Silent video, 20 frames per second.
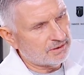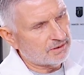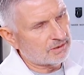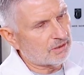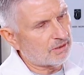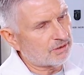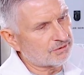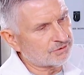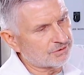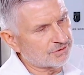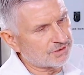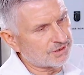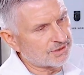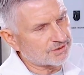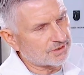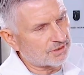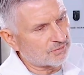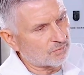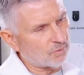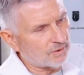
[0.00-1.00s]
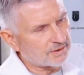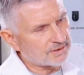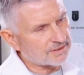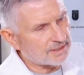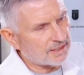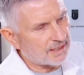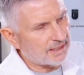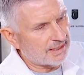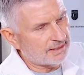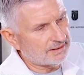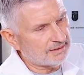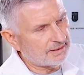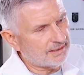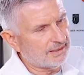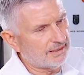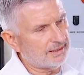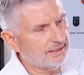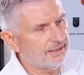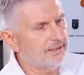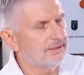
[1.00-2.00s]
cartridges on one side,
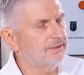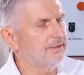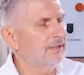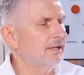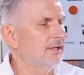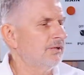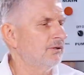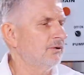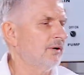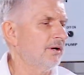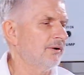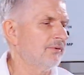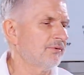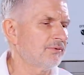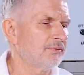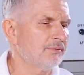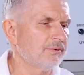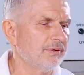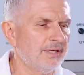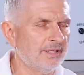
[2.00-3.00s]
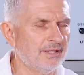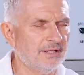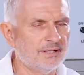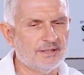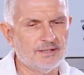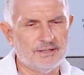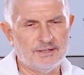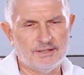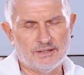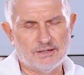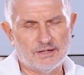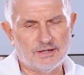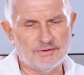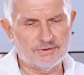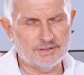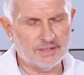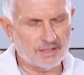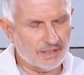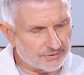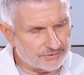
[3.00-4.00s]
and you'll have 3 on
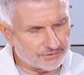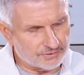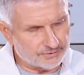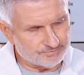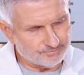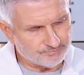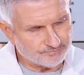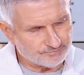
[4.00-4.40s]
the other.